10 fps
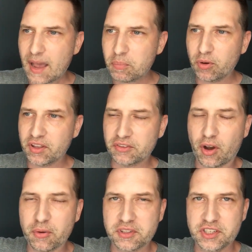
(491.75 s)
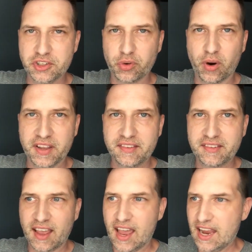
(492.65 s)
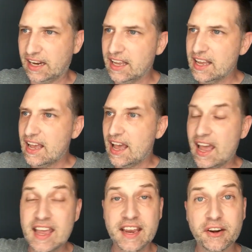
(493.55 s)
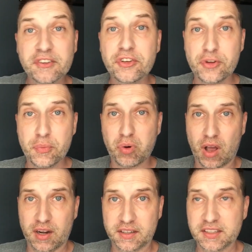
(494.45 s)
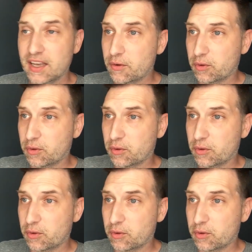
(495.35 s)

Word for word: Apple has always enjoyed saying, hey, here's a new product.